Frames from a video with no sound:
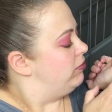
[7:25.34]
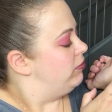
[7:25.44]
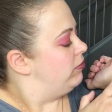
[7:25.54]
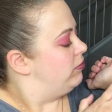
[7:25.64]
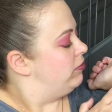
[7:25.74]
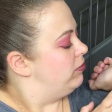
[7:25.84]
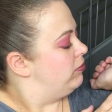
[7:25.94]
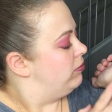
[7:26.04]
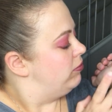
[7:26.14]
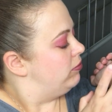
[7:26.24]

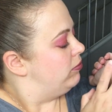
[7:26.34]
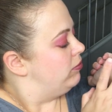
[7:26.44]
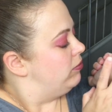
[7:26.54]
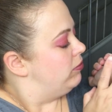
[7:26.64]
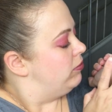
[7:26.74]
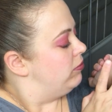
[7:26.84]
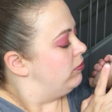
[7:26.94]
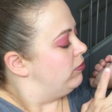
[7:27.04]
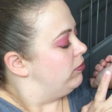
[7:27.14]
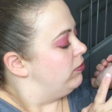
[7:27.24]

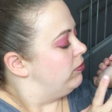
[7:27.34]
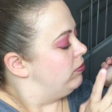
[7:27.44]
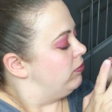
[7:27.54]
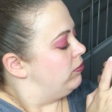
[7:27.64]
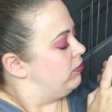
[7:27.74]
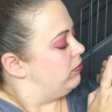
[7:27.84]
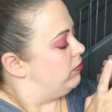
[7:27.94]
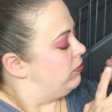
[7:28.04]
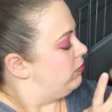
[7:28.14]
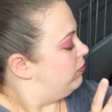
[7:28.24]

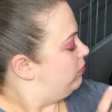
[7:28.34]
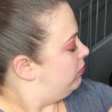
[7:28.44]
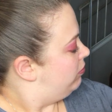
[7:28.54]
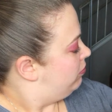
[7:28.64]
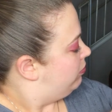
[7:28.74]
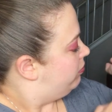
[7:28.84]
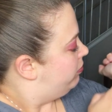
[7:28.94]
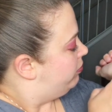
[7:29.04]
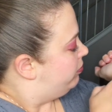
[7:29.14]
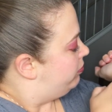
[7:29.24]

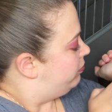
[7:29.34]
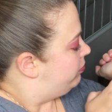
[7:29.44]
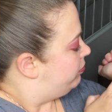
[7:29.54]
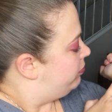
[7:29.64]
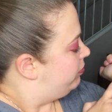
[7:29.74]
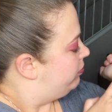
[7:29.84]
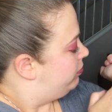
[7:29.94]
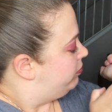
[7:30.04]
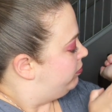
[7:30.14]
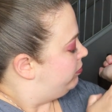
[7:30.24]

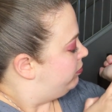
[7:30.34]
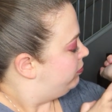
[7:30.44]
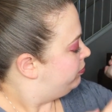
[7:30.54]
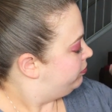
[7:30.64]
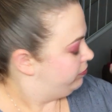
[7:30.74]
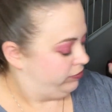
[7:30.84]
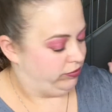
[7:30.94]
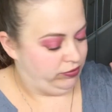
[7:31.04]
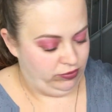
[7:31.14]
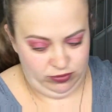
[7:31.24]
No one is speaking in this clip.